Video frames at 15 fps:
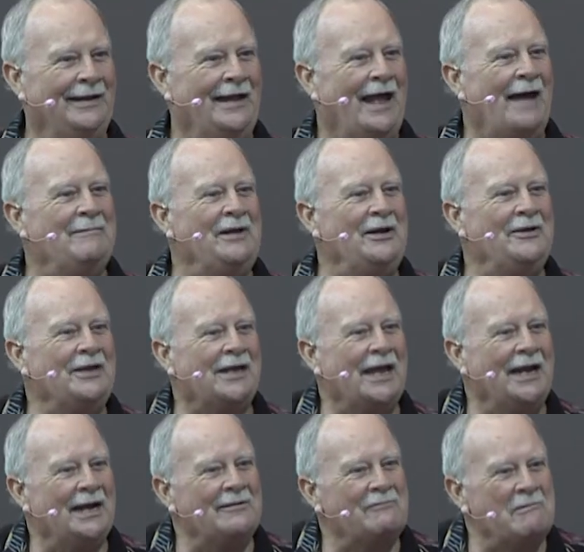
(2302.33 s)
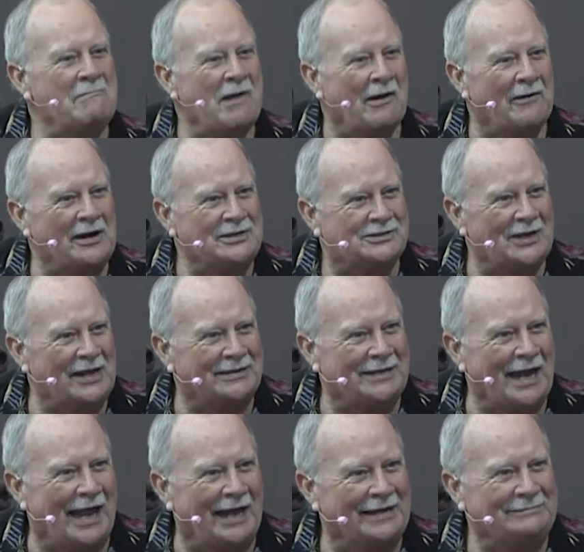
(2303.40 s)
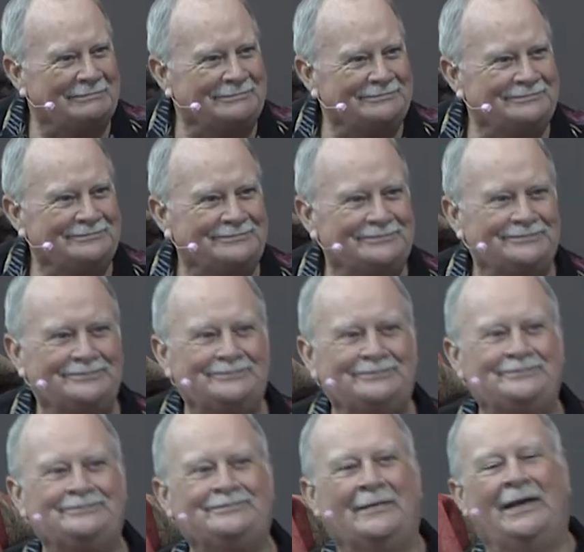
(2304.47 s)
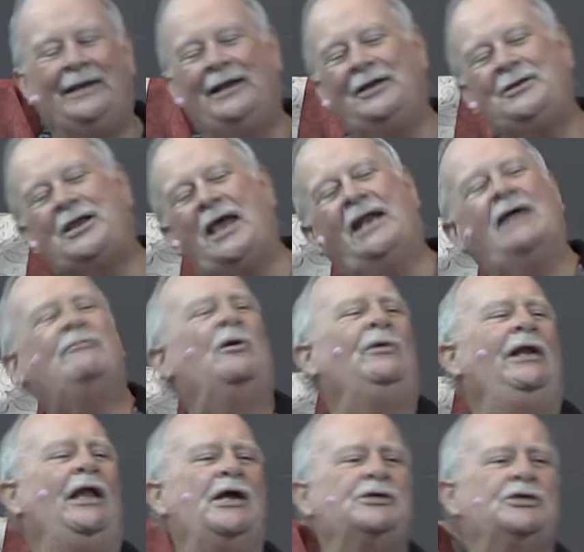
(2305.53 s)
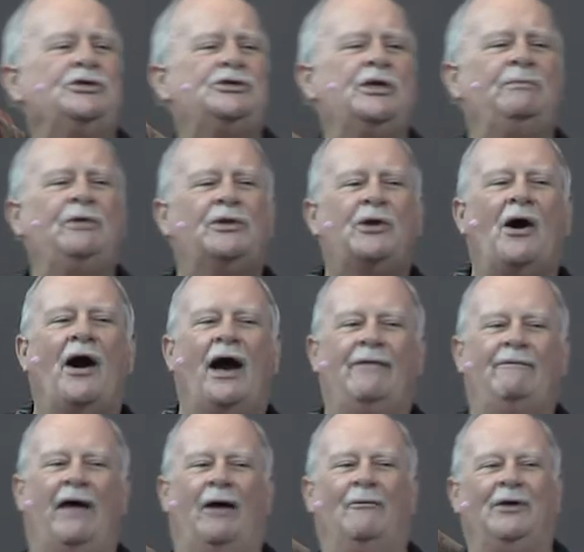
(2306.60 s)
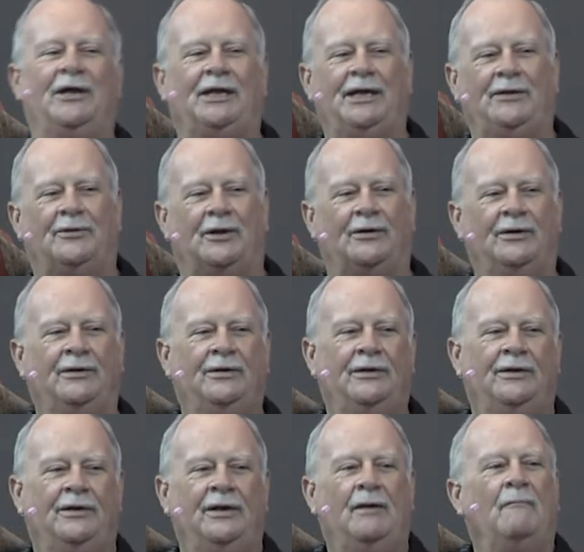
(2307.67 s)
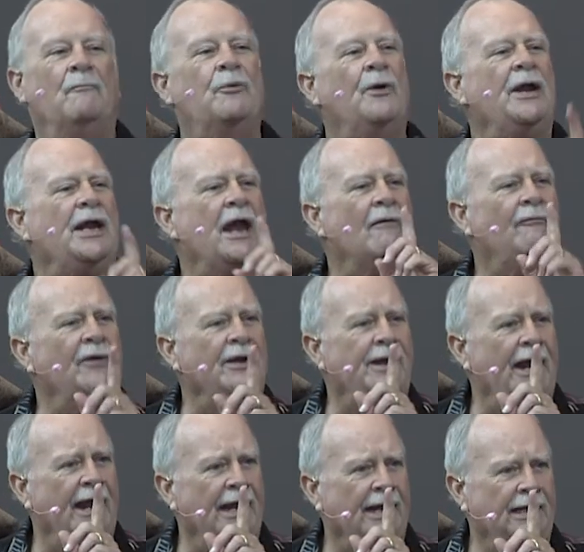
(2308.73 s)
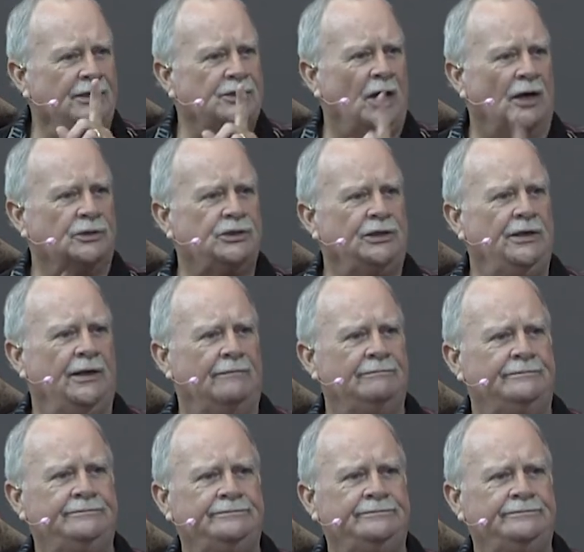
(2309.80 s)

I mean, no, you can't have a marriage like that. You can't have a relationship with God that way either. Pray every day and talk to Him.